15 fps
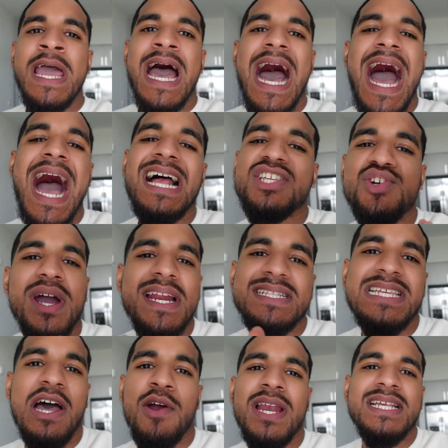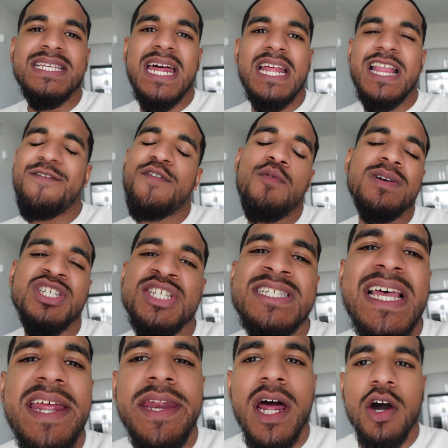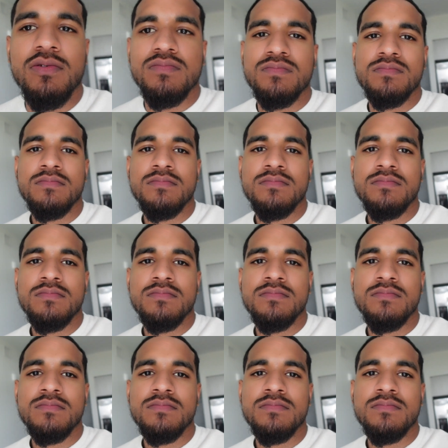I tried to tell her, let's get a different one. She said no.